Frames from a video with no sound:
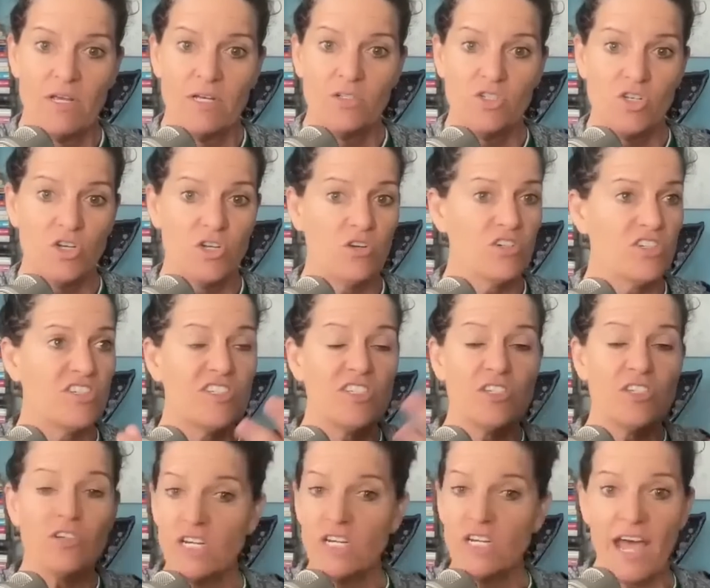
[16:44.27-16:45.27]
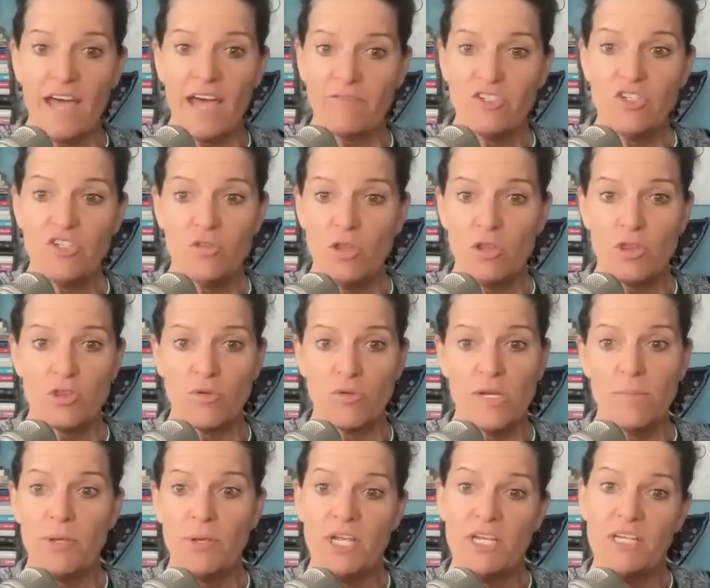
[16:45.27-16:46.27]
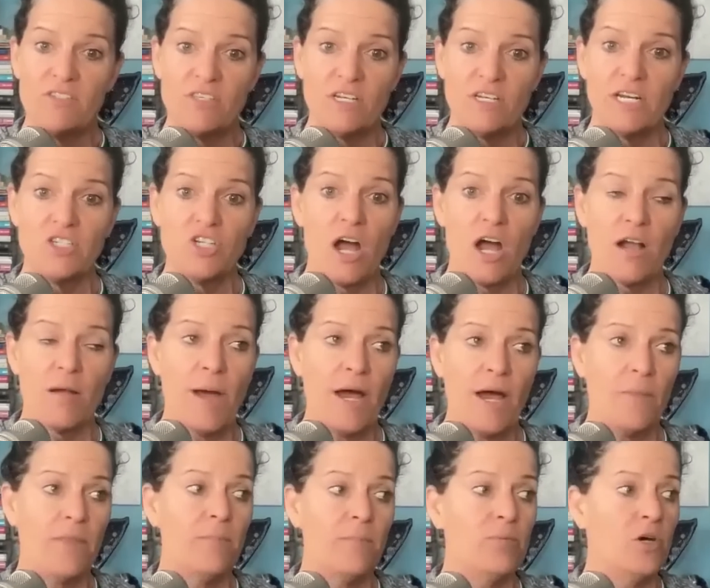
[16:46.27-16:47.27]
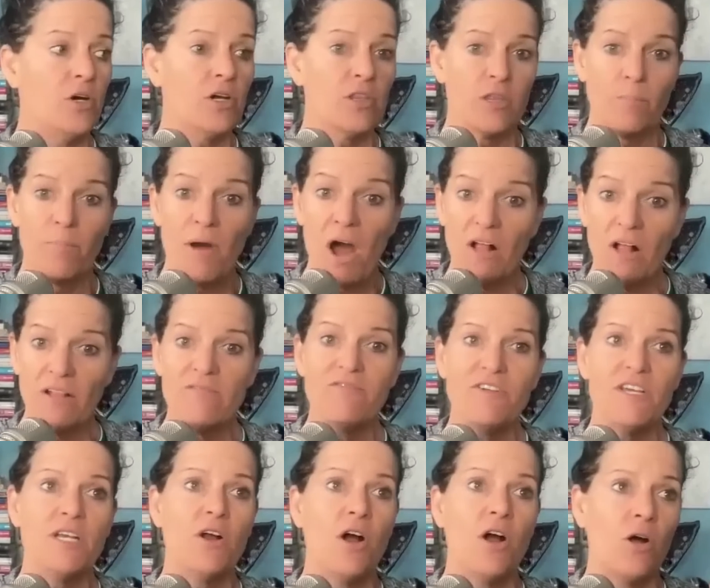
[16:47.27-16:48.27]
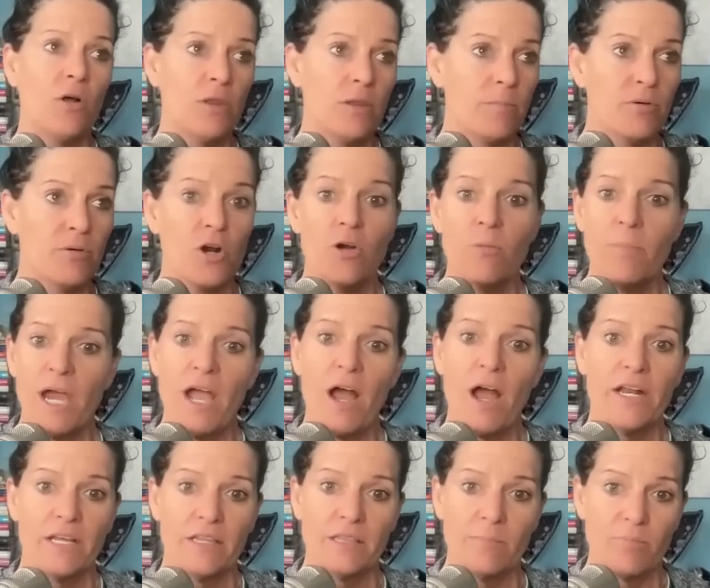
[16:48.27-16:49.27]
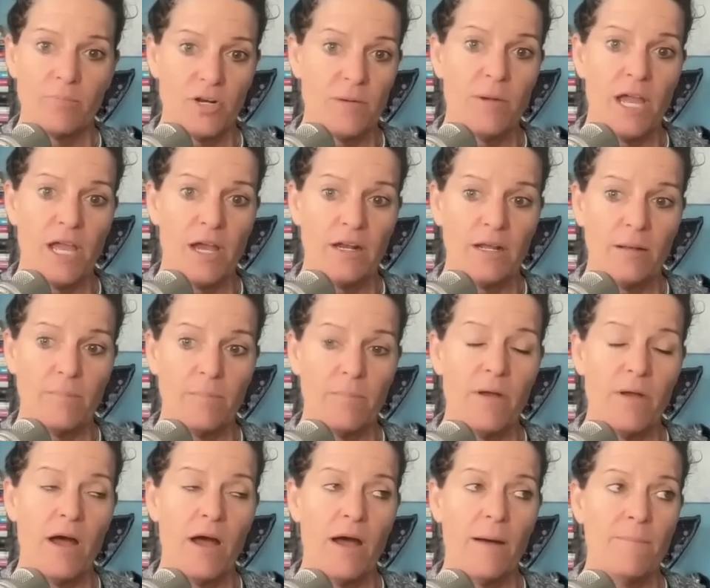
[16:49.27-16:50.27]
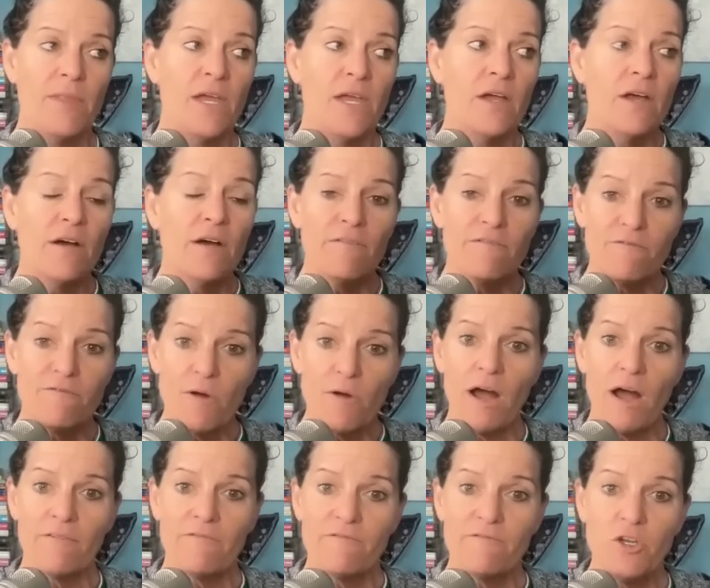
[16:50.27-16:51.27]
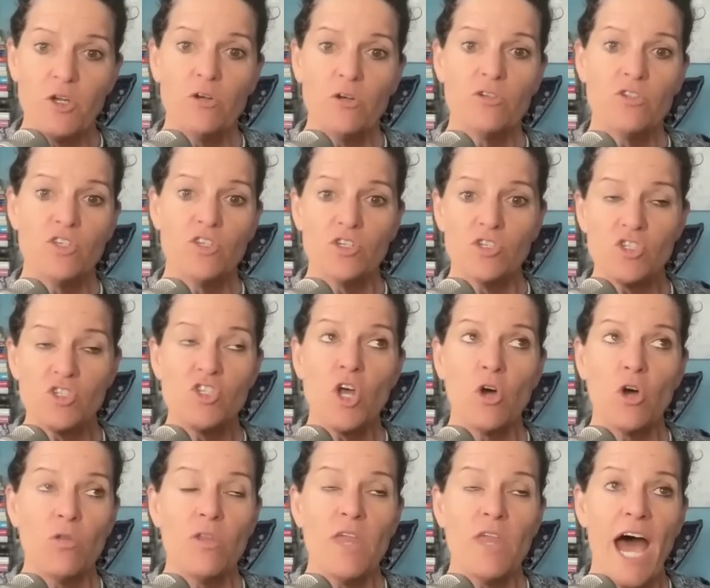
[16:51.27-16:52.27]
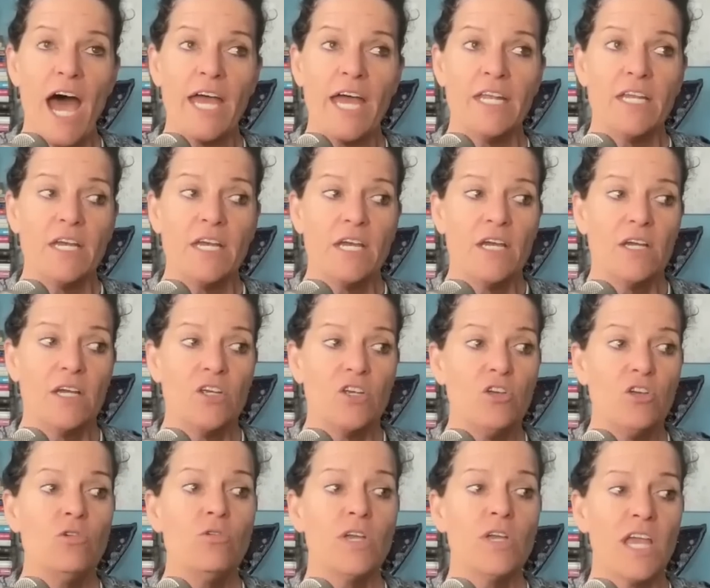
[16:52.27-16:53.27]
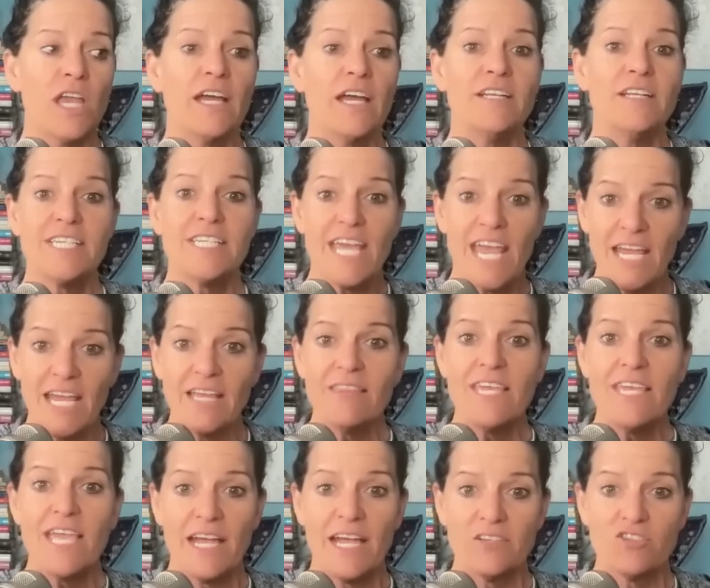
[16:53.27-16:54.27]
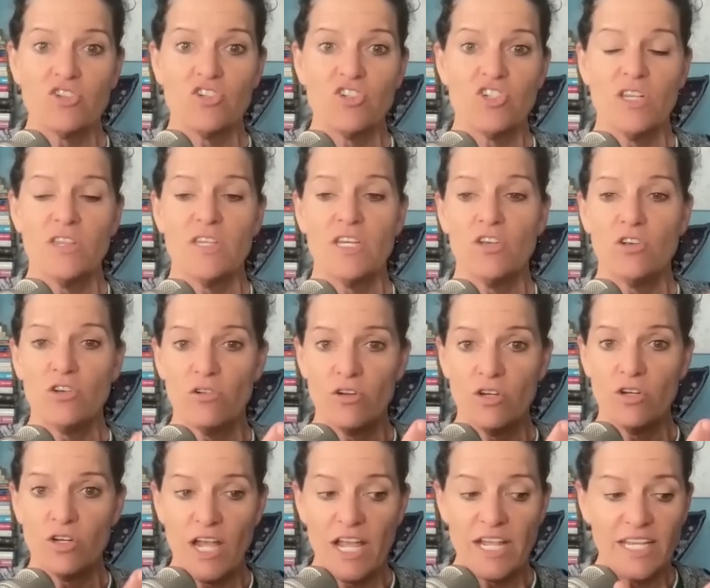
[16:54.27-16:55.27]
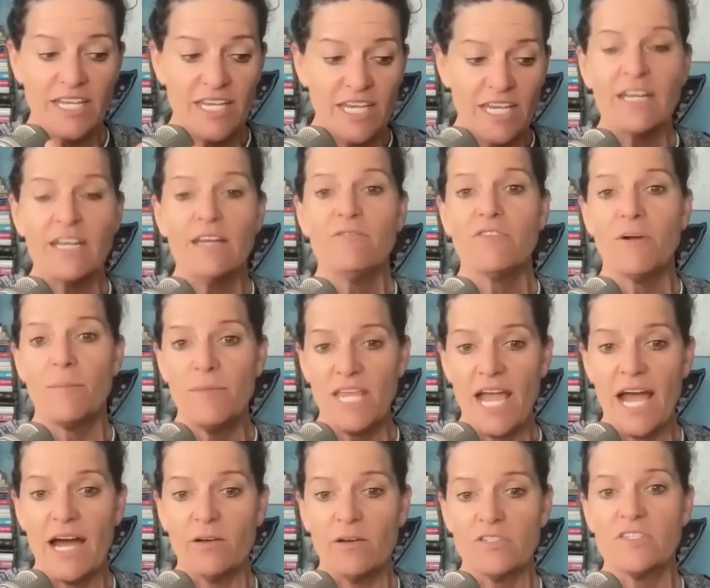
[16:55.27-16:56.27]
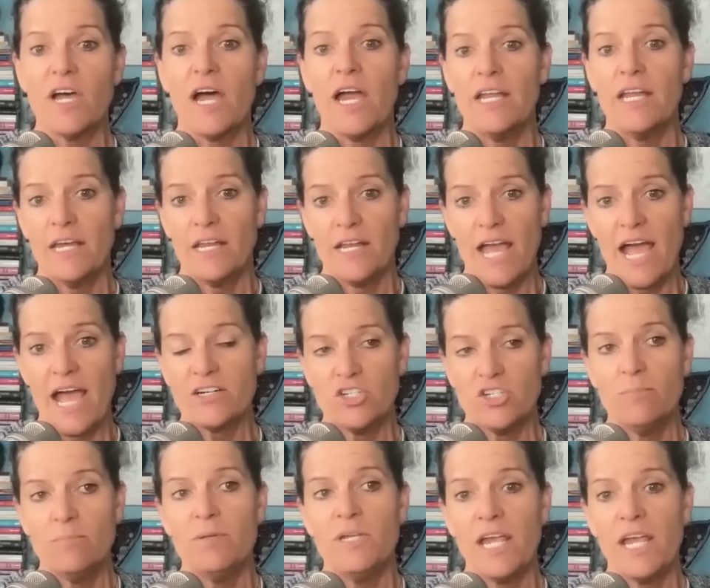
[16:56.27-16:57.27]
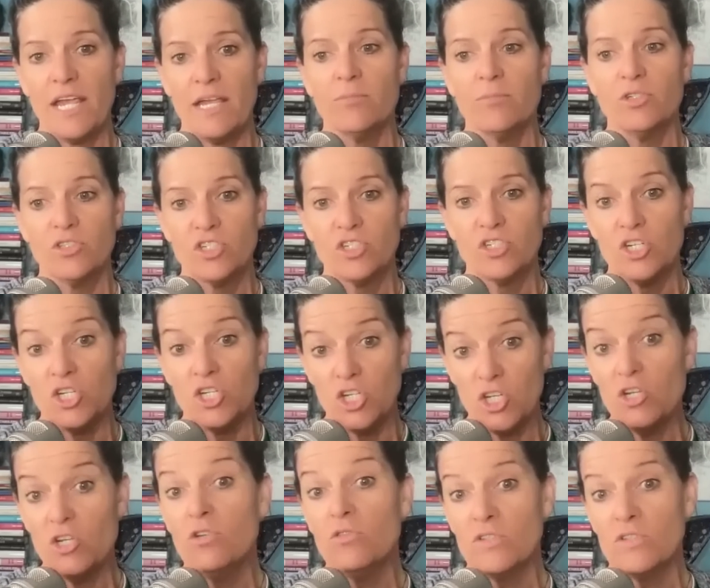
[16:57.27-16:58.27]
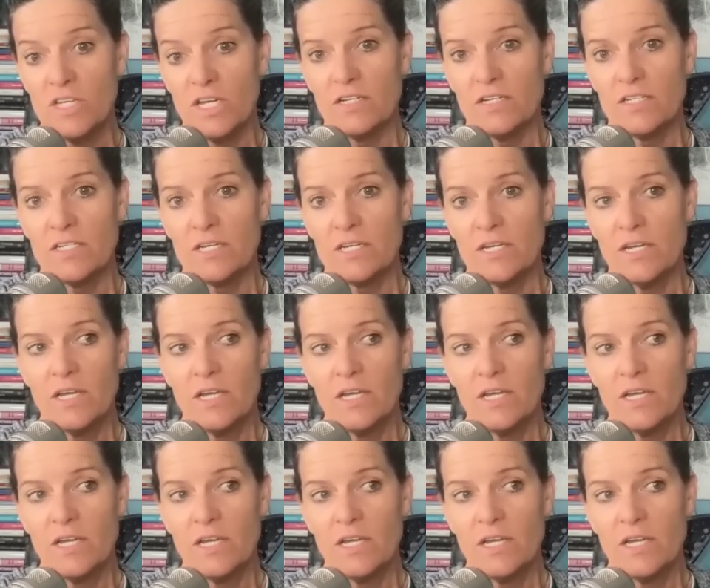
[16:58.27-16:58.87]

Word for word: So you're still going to have to do the three P's that I talk about in the book the polyphenol and the probiotic and the prebiotic uh, f- uh, foods so that you can take the estrogen that you're getting from the outside and actually be able to use it.